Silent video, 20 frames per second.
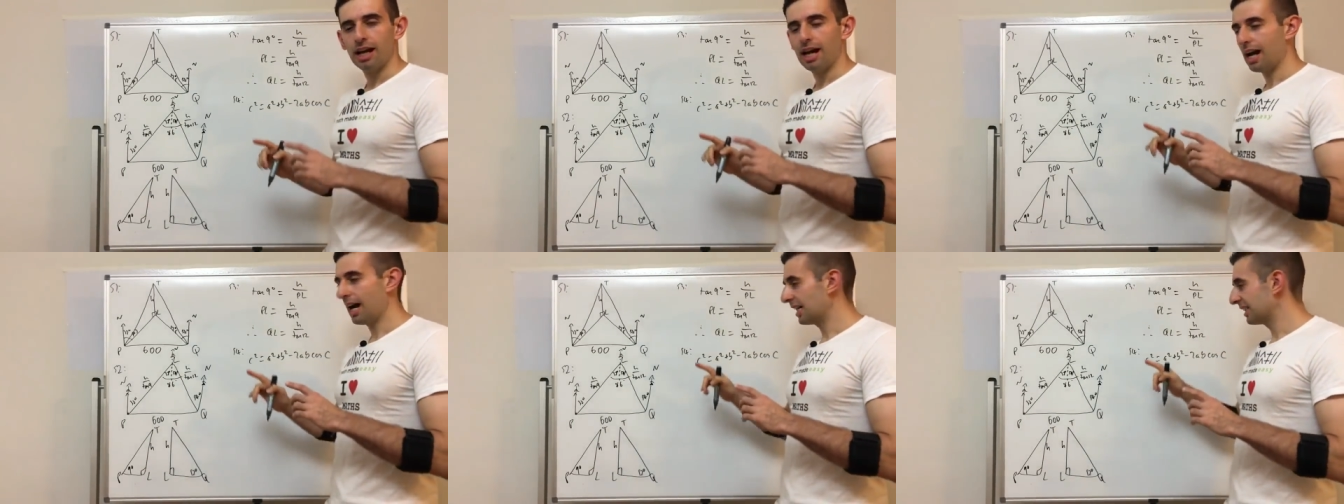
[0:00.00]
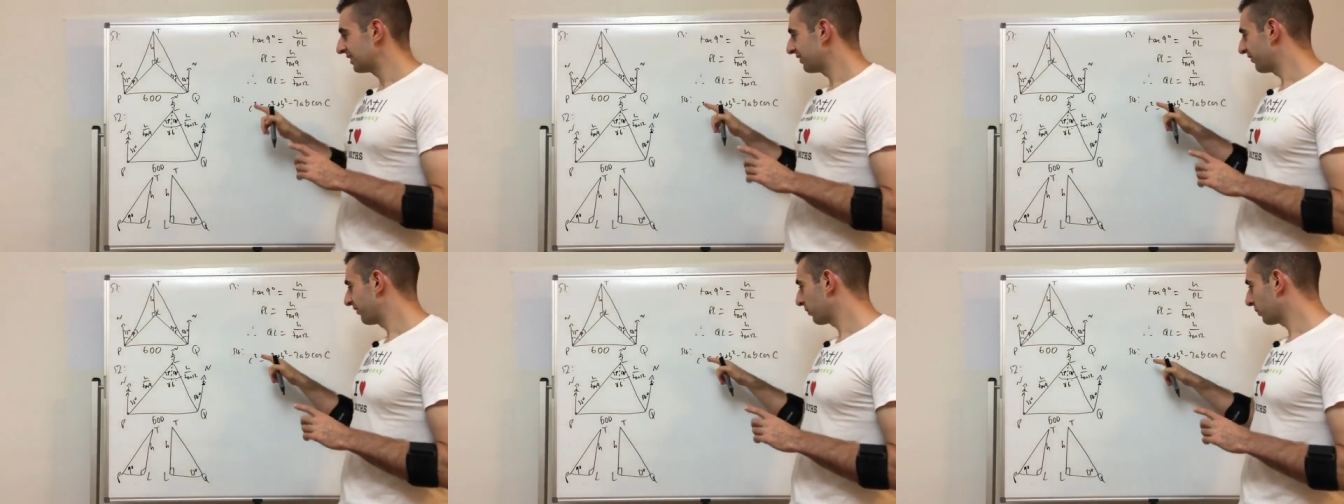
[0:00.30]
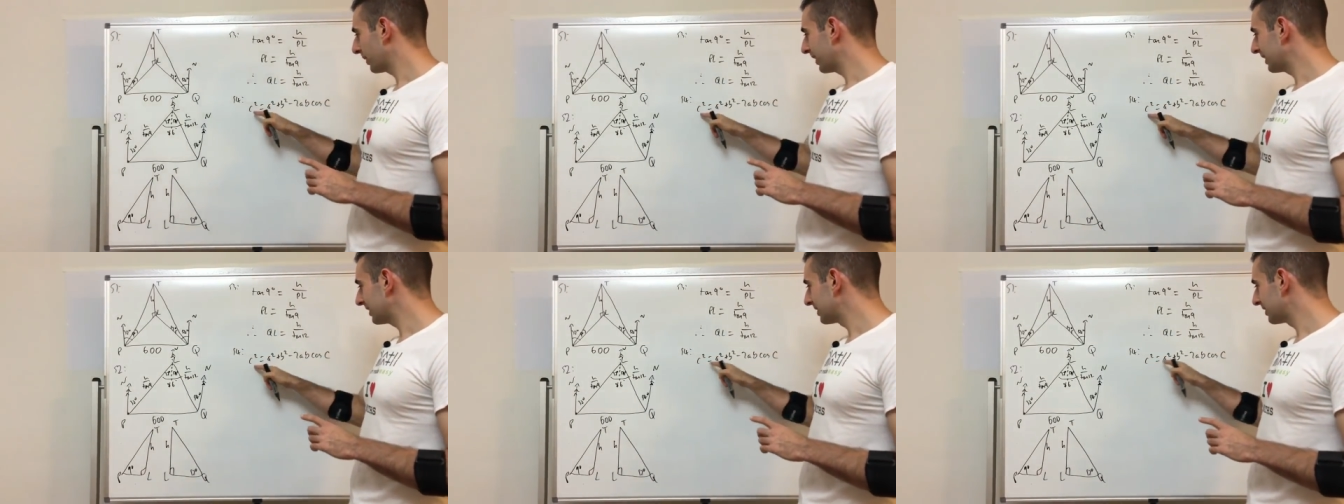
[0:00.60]
has
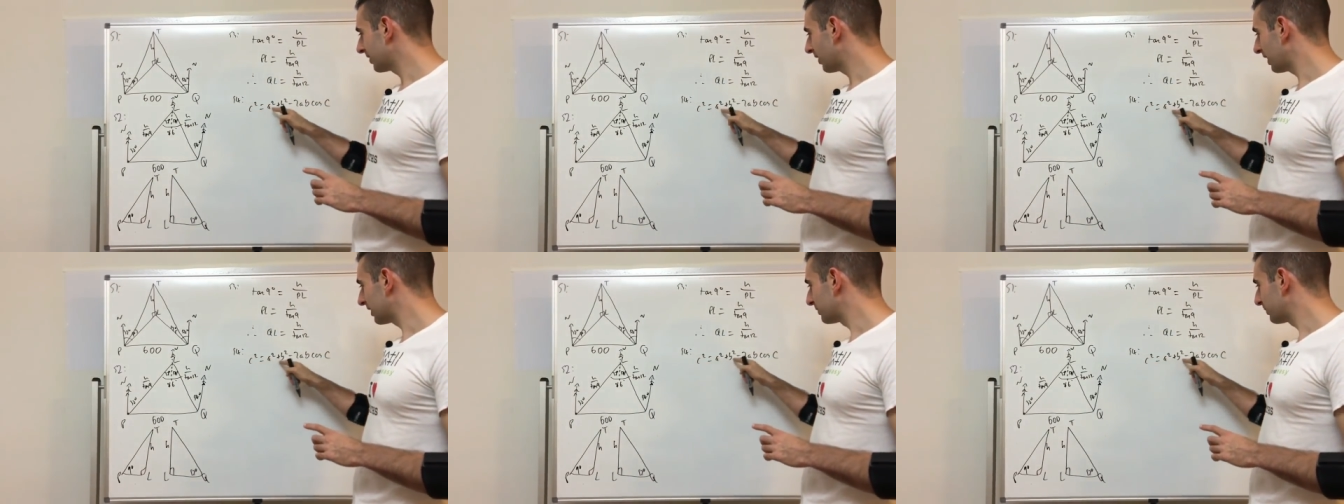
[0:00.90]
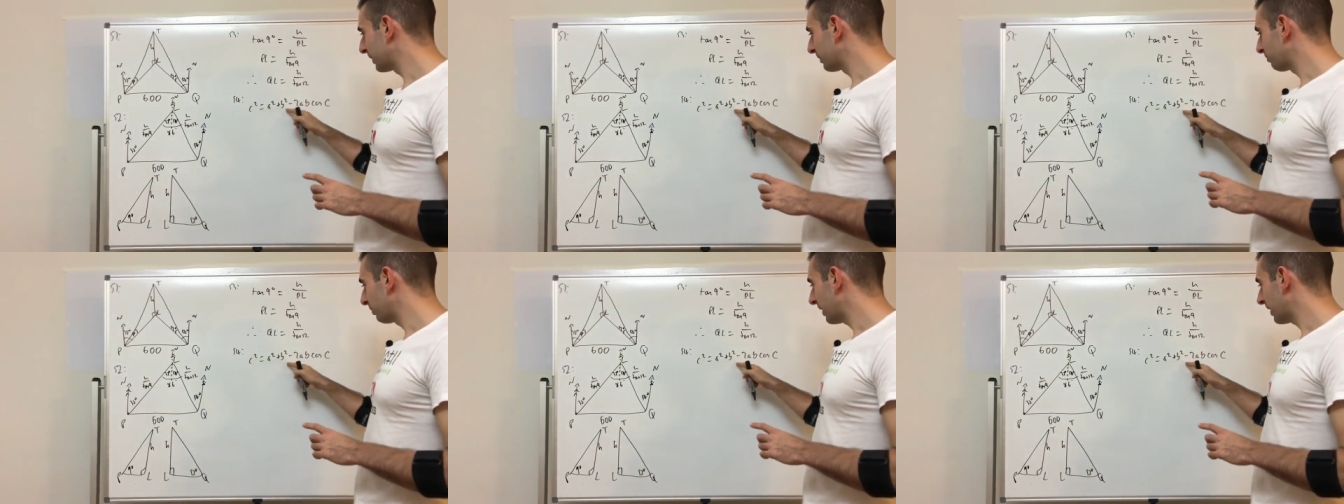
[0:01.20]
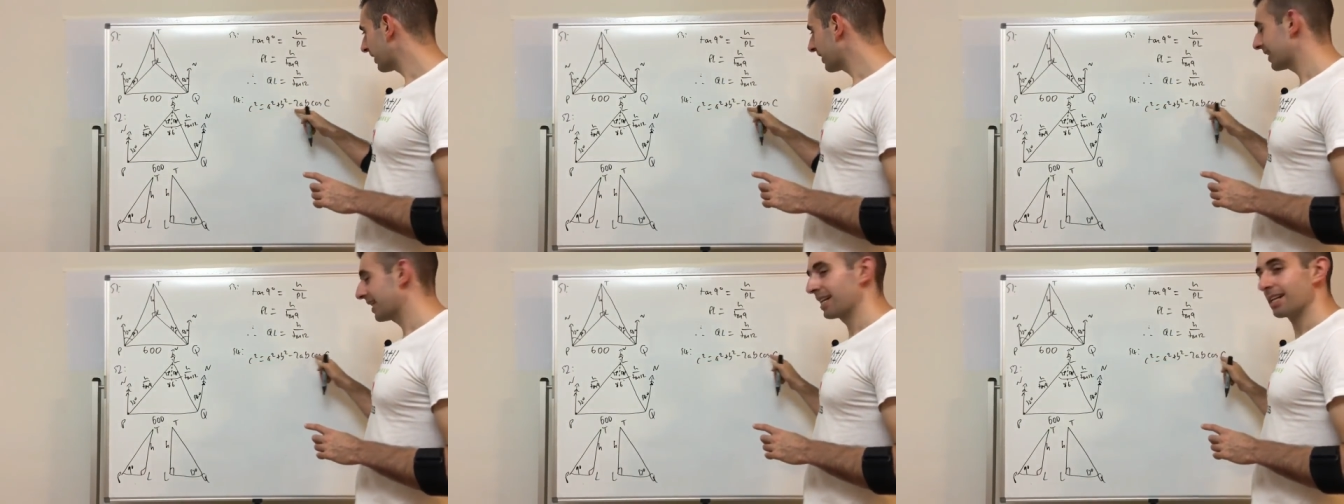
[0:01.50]
3 sides we can
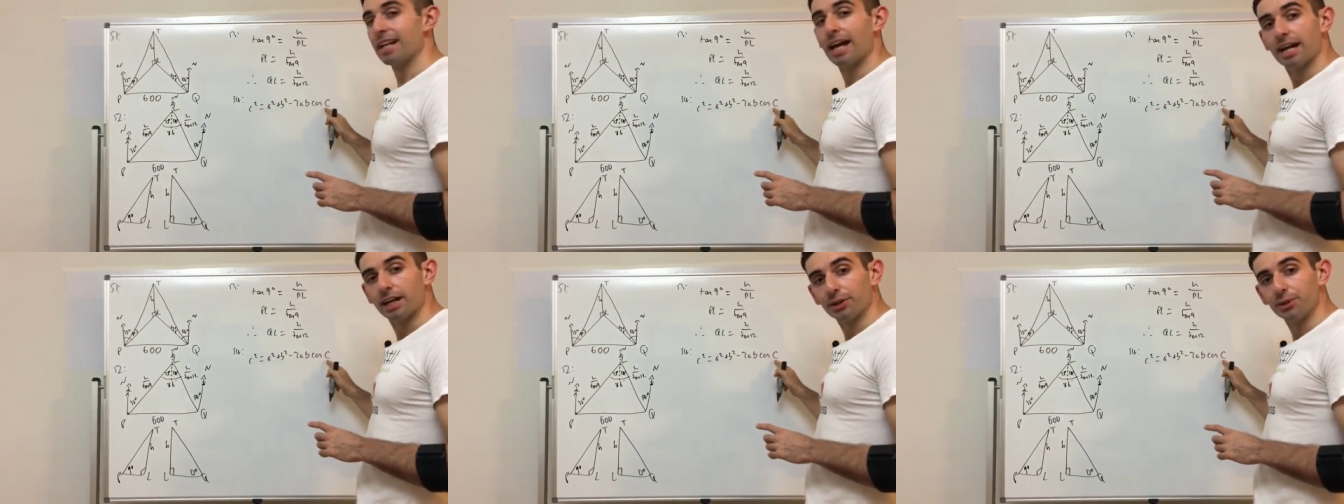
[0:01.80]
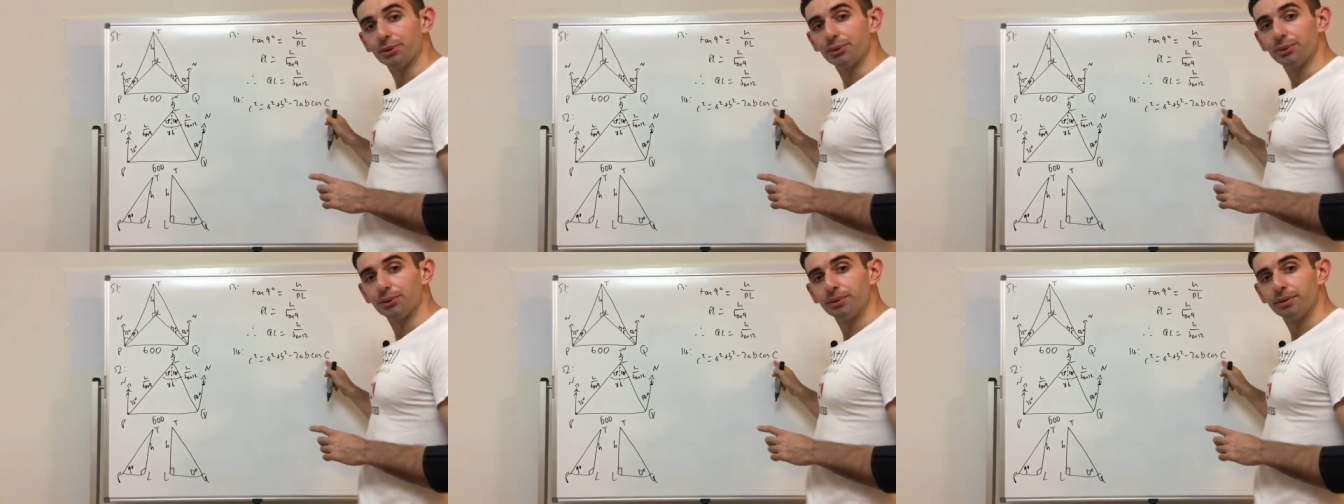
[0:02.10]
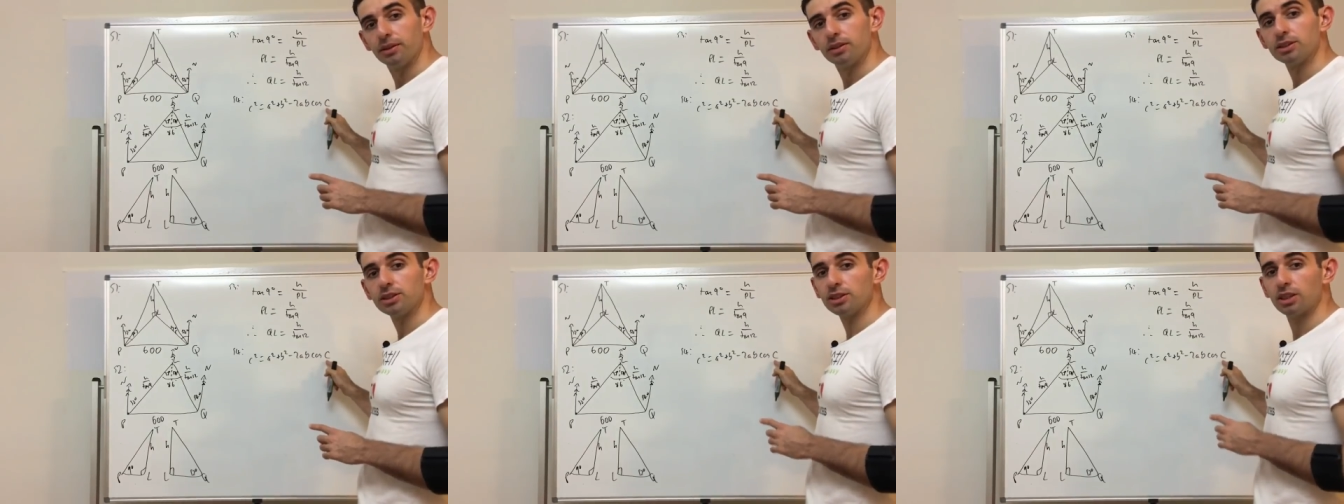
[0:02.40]
plug in and an angle.
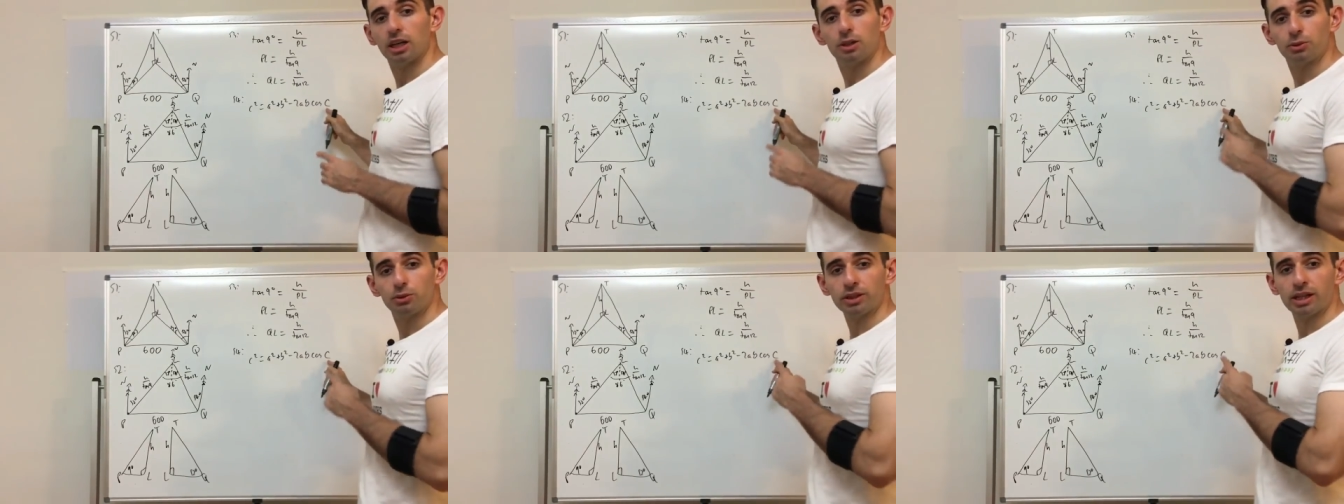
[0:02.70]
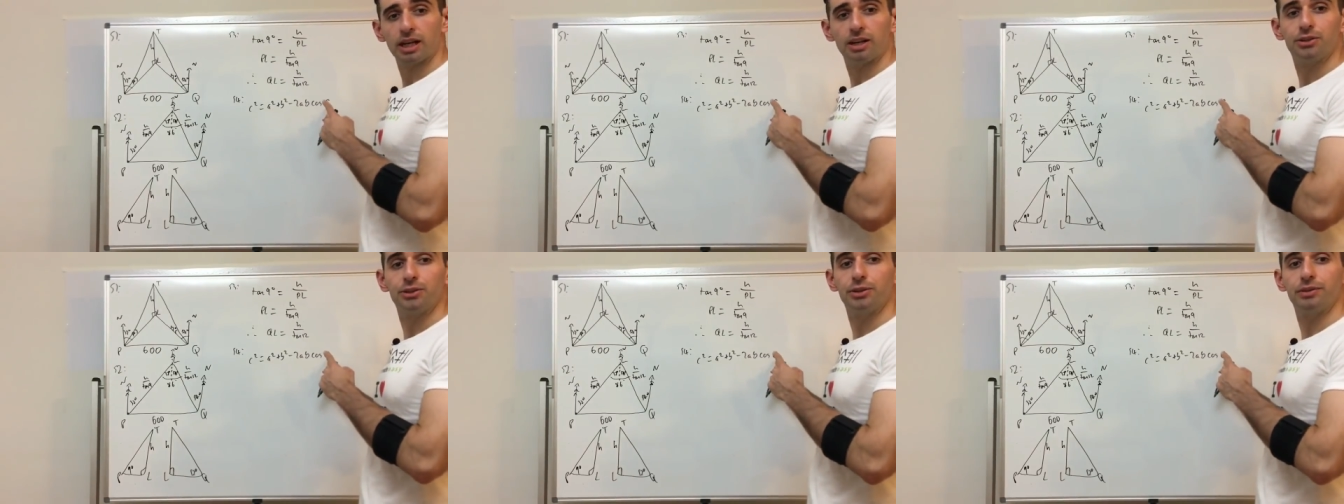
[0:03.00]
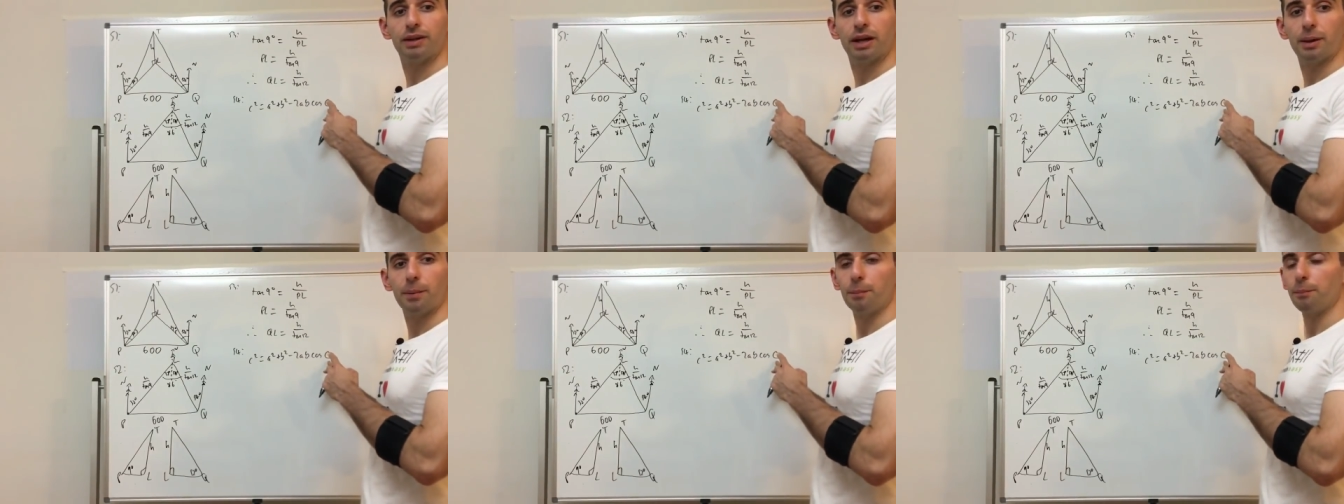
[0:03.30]
Sine rule can't
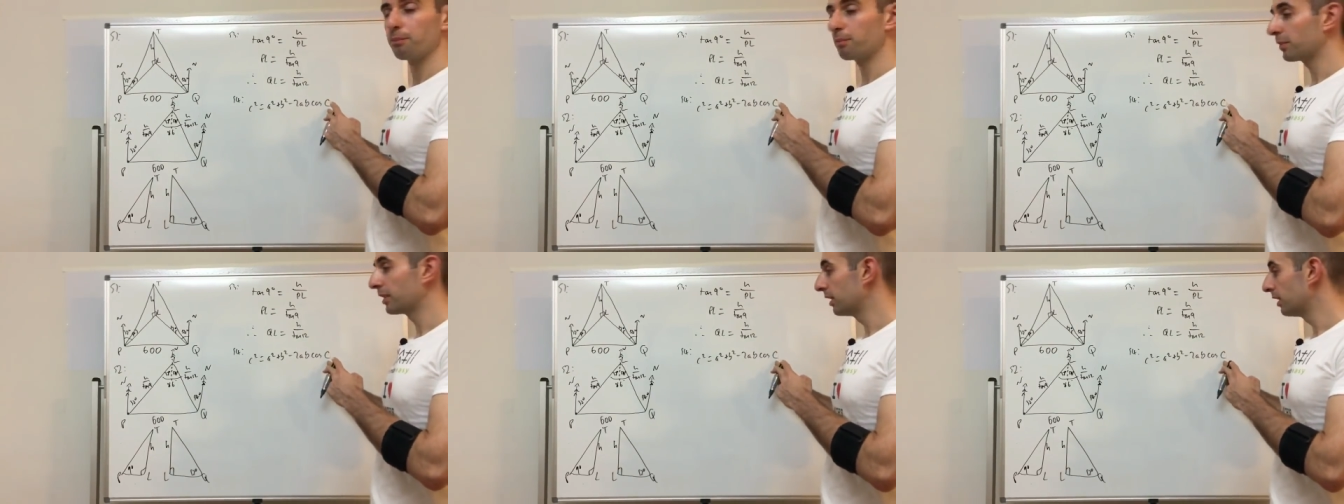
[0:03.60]
do that.